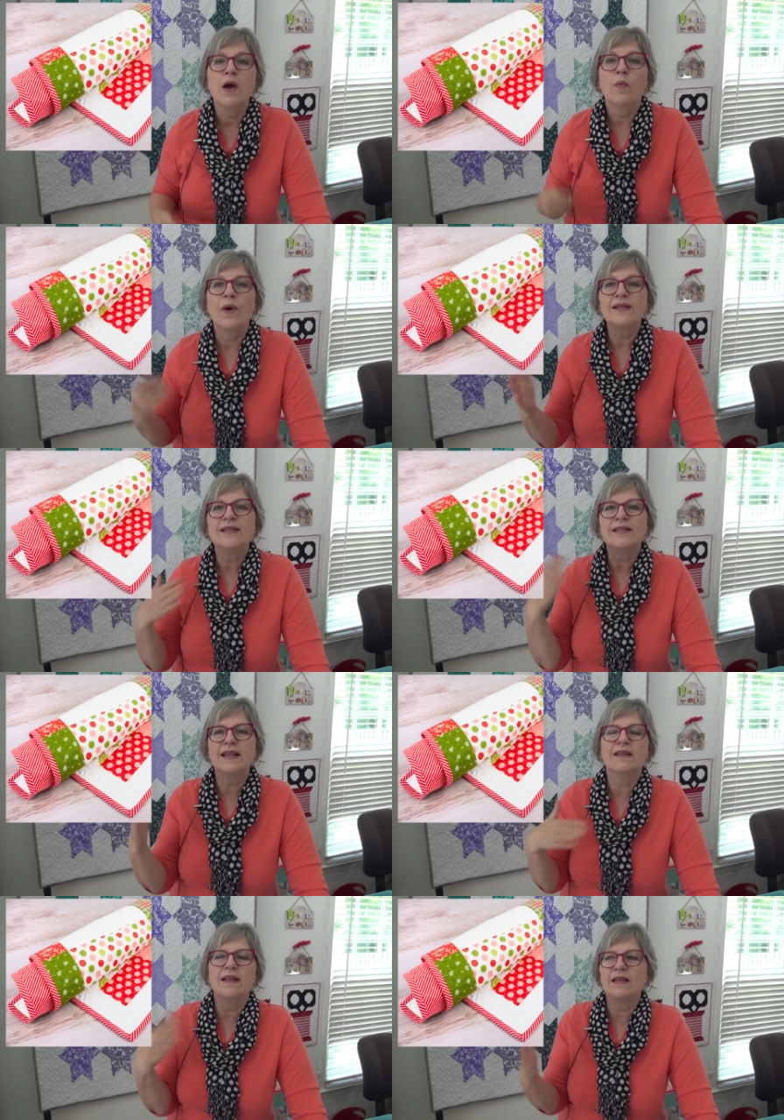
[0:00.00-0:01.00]
Once
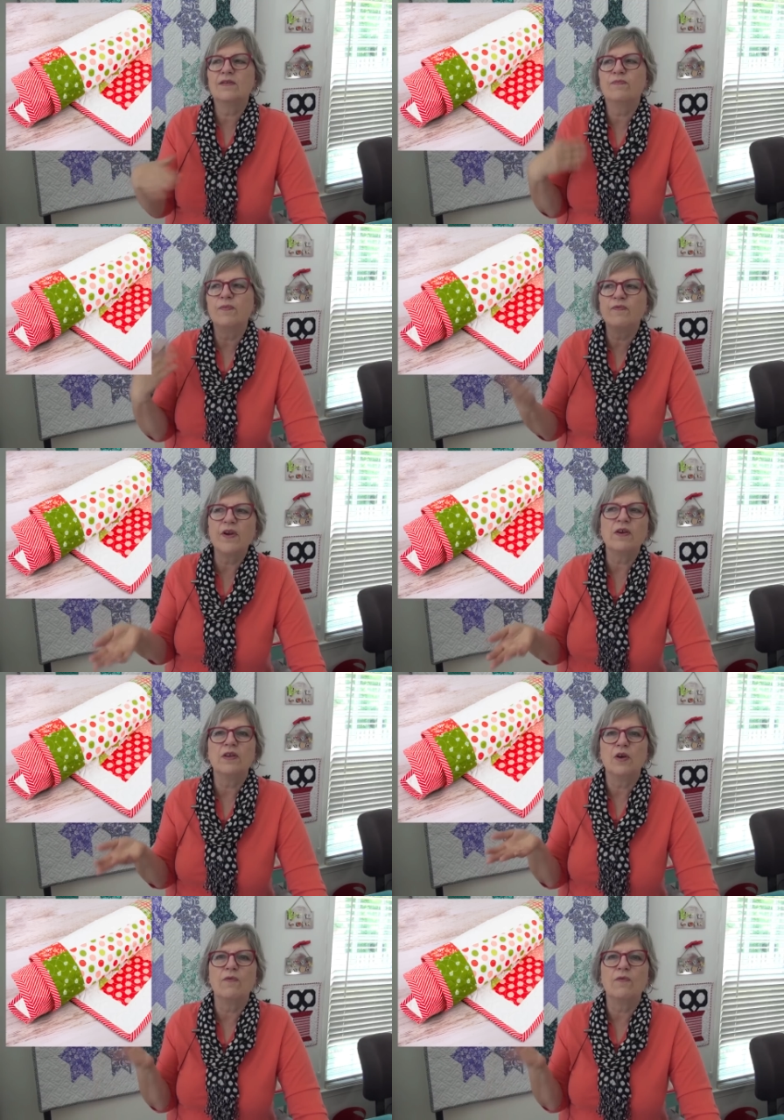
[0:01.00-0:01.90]
the, the, it's fairly, you know,